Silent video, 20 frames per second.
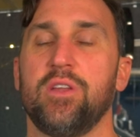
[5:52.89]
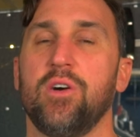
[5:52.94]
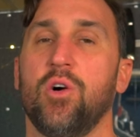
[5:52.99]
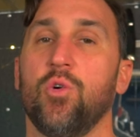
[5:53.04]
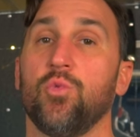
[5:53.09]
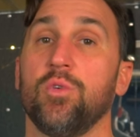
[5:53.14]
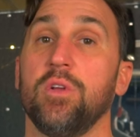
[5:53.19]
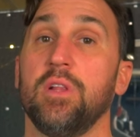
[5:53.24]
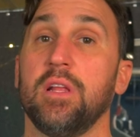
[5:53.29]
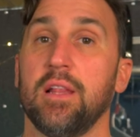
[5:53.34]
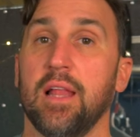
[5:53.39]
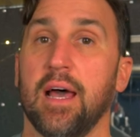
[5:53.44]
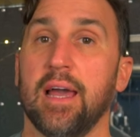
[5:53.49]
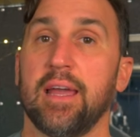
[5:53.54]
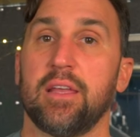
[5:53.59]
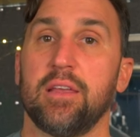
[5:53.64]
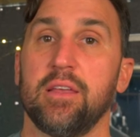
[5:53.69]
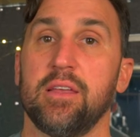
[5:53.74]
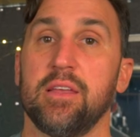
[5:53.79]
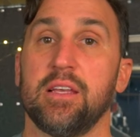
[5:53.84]
don't really
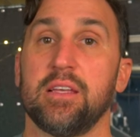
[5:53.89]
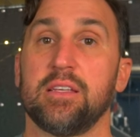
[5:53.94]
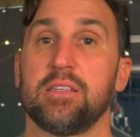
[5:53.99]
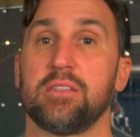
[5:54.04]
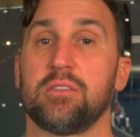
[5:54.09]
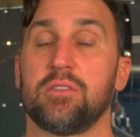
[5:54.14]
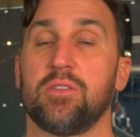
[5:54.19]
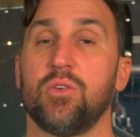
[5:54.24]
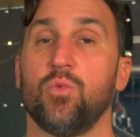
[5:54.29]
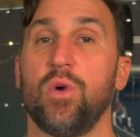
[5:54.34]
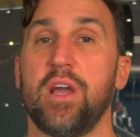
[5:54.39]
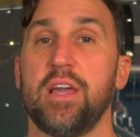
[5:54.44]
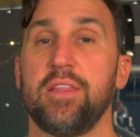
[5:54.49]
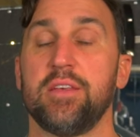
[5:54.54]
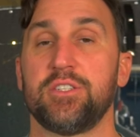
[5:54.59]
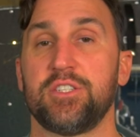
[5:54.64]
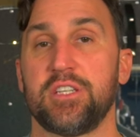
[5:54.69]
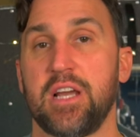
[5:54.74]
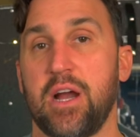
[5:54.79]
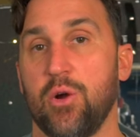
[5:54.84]
like is the way
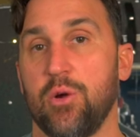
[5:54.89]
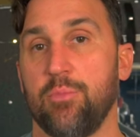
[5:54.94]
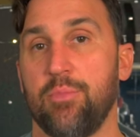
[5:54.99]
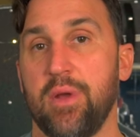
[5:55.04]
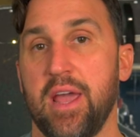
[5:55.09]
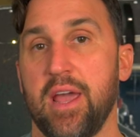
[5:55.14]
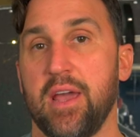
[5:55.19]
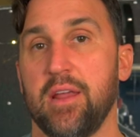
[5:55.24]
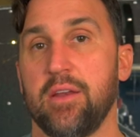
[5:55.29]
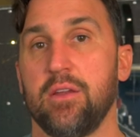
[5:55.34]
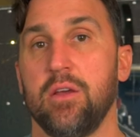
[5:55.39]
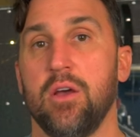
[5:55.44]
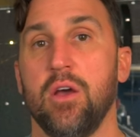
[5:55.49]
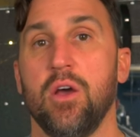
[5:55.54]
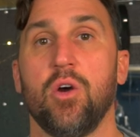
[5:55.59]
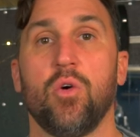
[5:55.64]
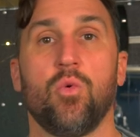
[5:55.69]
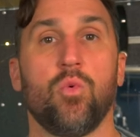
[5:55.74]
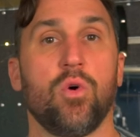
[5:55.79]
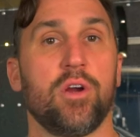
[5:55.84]
the shower pan
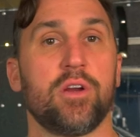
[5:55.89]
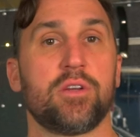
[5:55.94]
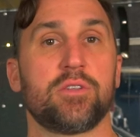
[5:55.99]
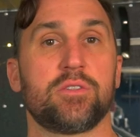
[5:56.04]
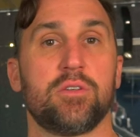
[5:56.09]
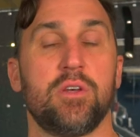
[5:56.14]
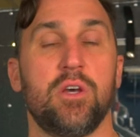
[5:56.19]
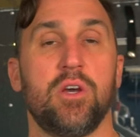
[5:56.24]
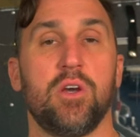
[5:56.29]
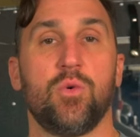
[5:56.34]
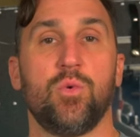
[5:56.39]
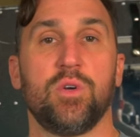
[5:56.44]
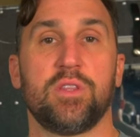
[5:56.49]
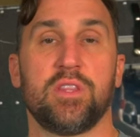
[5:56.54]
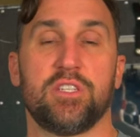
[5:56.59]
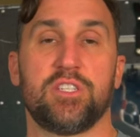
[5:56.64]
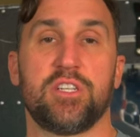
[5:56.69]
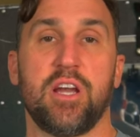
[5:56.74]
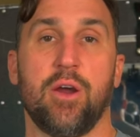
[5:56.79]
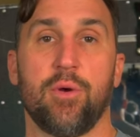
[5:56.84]
works with
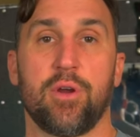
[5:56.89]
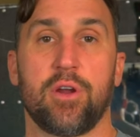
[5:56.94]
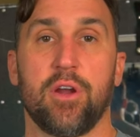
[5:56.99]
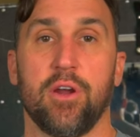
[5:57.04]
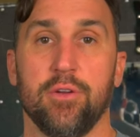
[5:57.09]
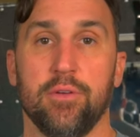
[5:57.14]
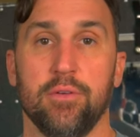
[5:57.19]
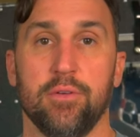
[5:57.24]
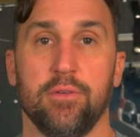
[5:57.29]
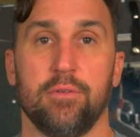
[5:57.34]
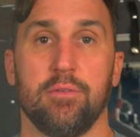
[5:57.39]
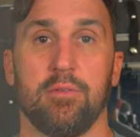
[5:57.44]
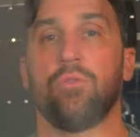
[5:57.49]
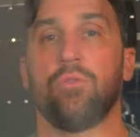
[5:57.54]
the shower curtain.